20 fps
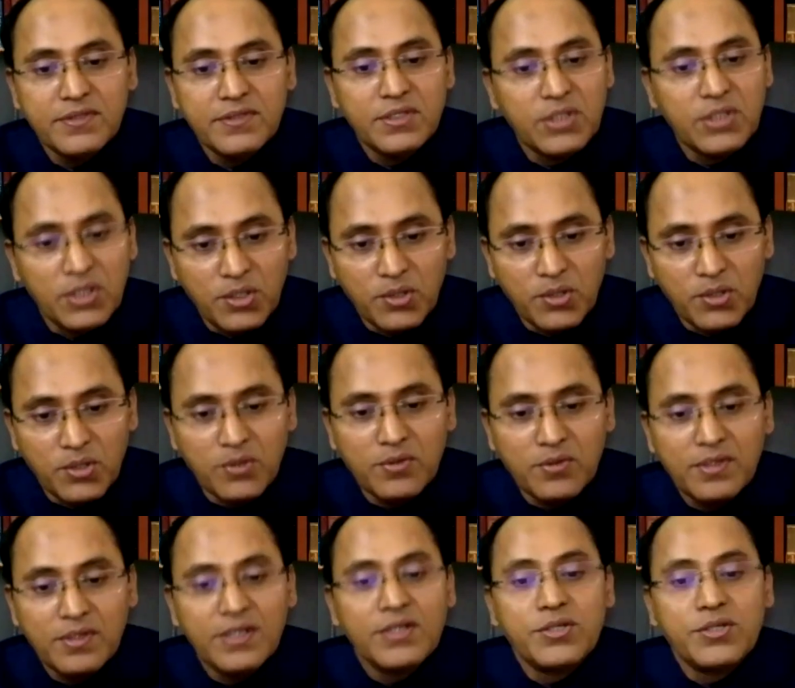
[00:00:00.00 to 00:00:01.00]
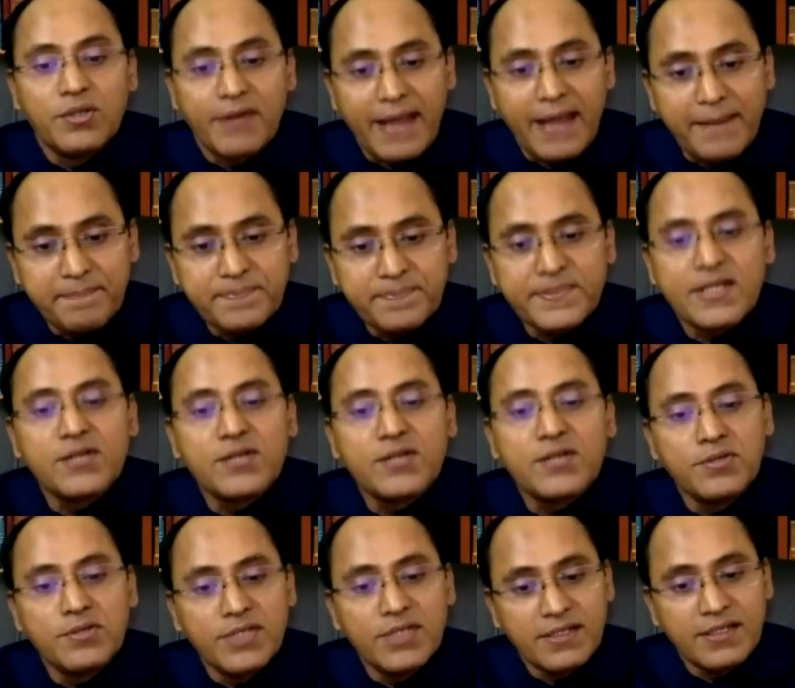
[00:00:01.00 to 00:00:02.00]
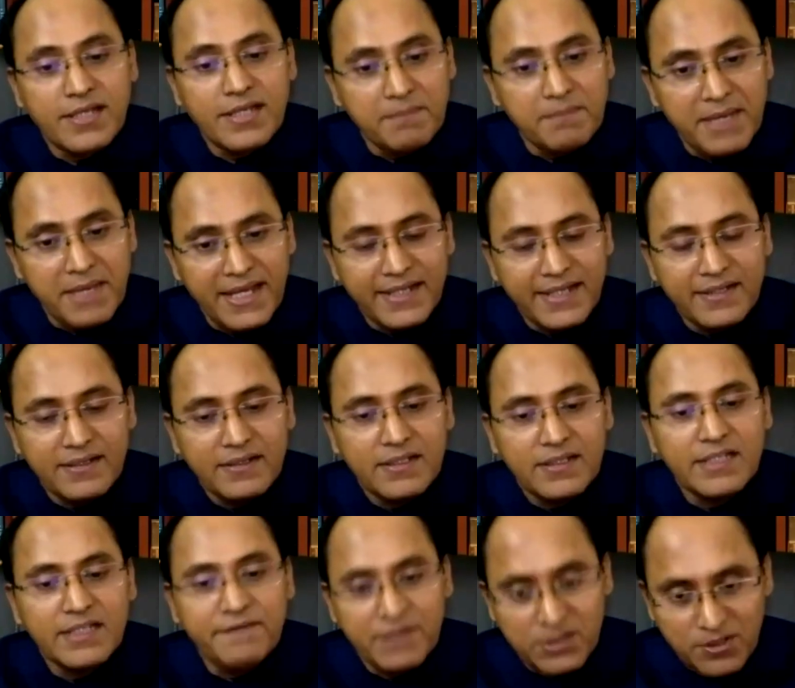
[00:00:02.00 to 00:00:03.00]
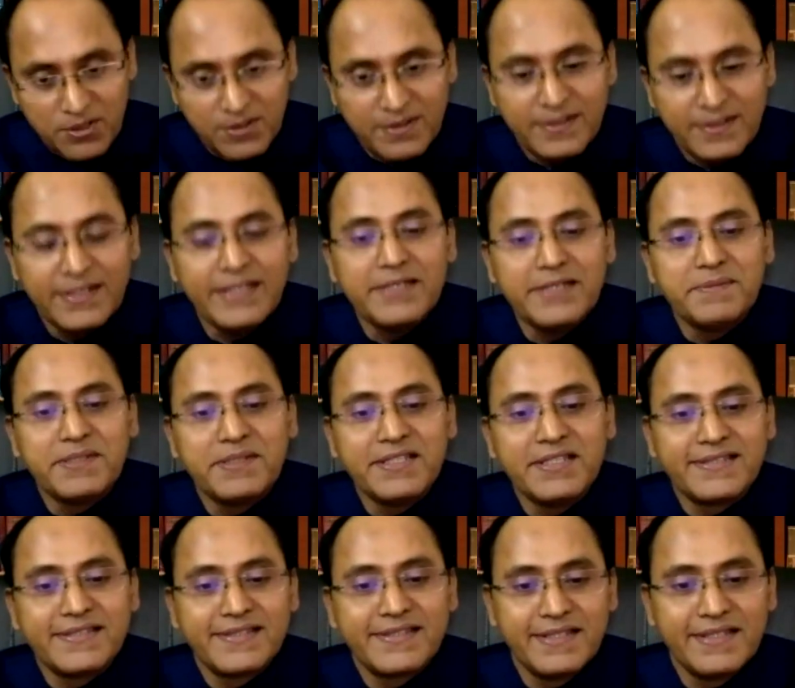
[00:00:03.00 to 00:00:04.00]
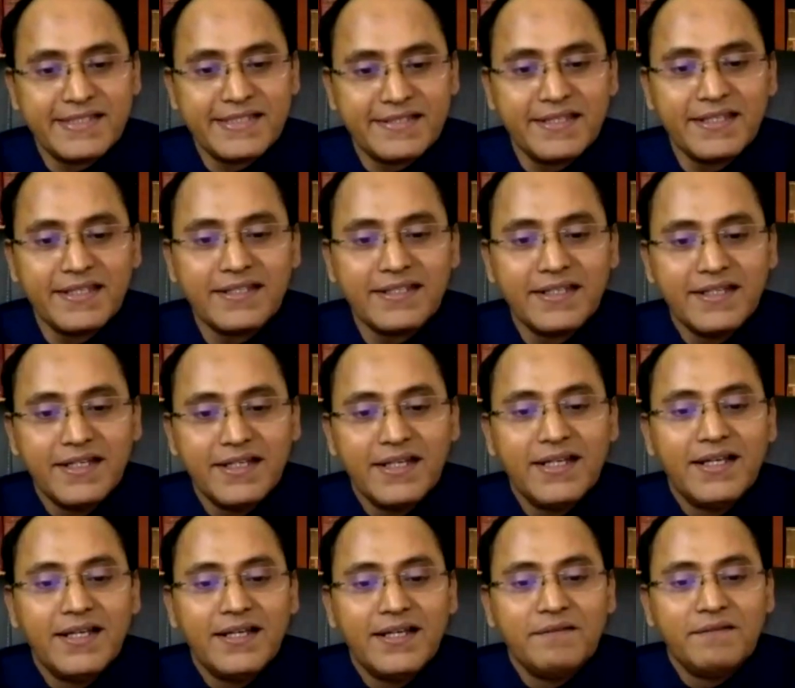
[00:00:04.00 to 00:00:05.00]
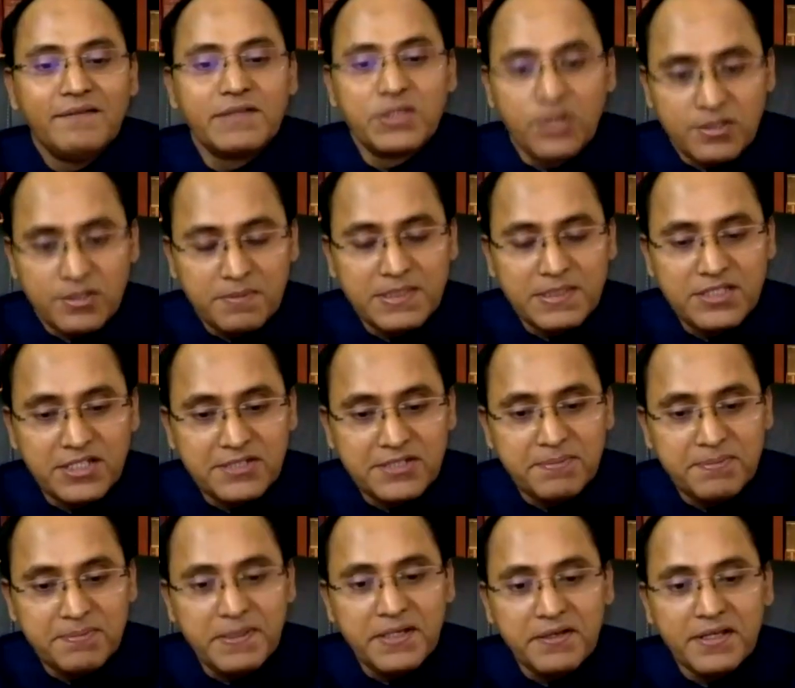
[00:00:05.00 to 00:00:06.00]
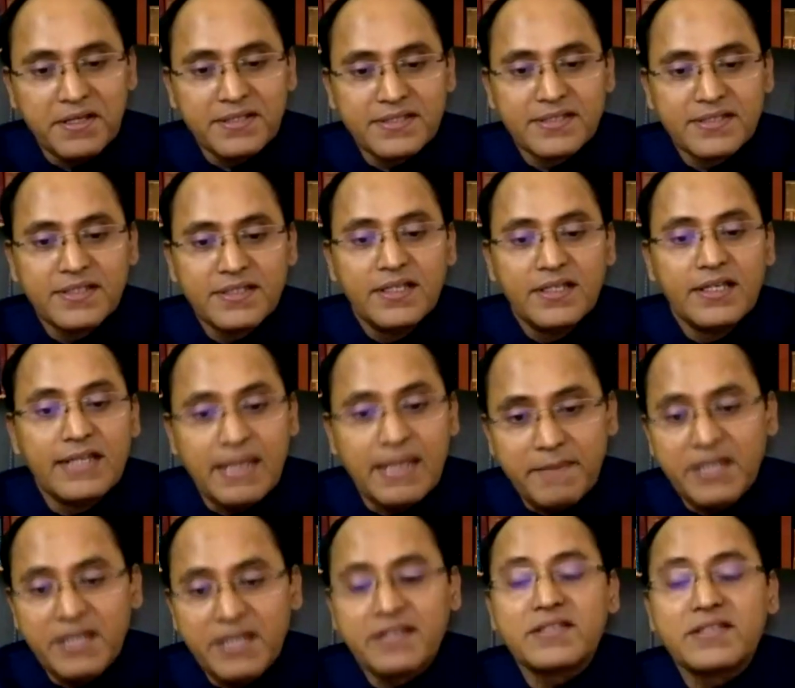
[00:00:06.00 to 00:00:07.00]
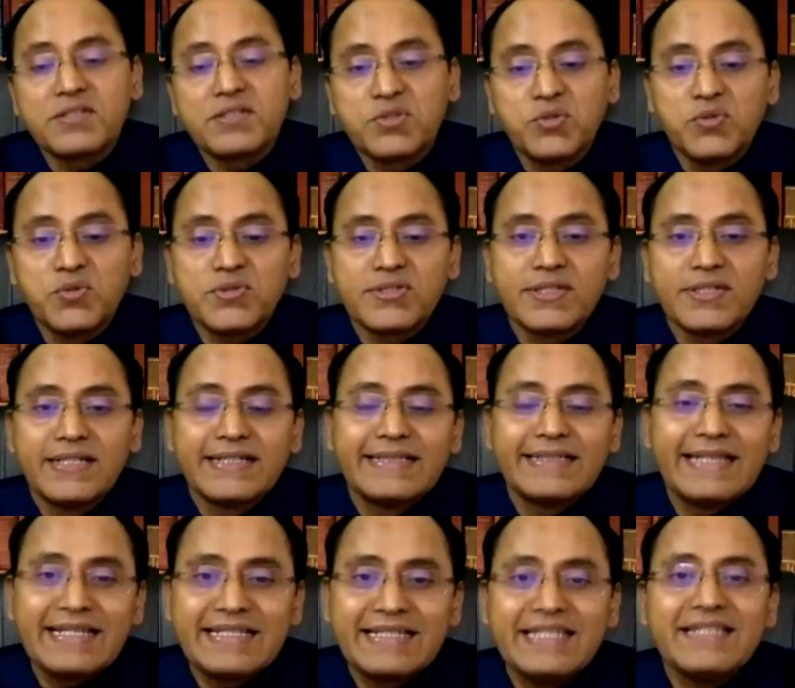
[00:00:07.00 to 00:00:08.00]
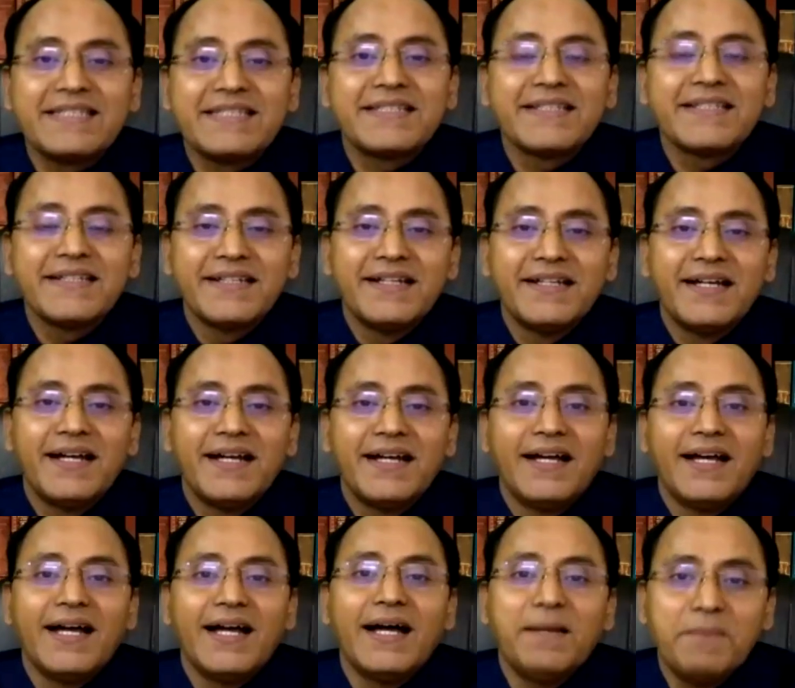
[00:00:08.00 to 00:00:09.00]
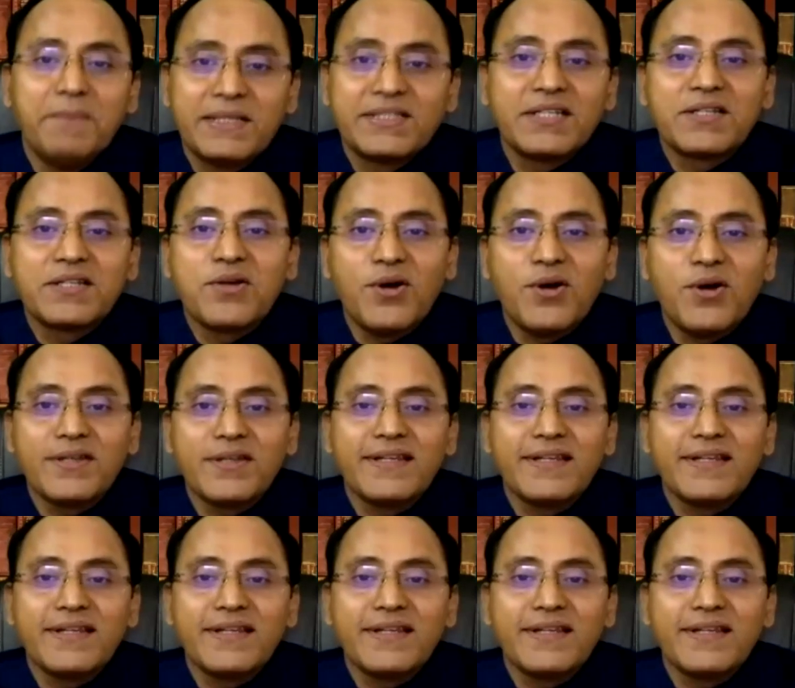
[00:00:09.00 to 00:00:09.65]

No, you're absolutely unique in man, if at all anybody is listening, not much experience. In American schools, they teach a method called